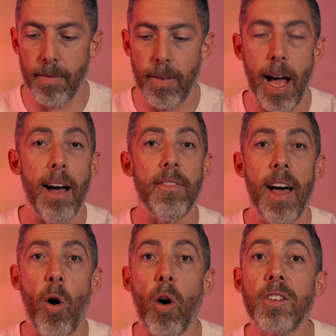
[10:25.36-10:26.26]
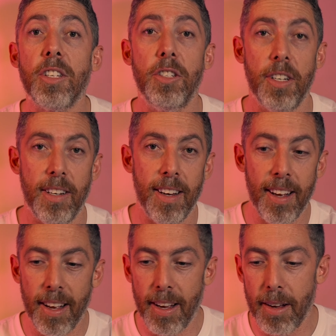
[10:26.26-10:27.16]
have that oxygen
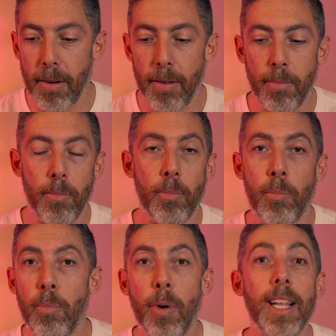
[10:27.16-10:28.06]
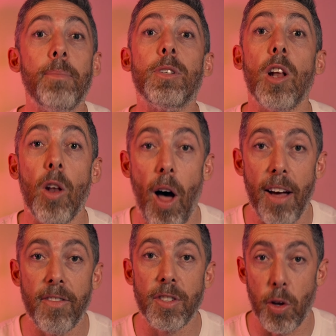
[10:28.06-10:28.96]
bring them to
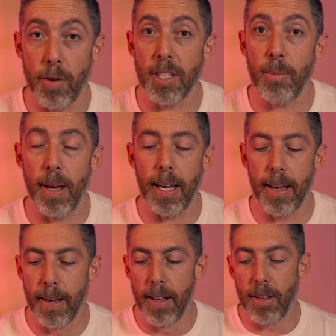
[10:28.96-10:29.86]
life, so to speak.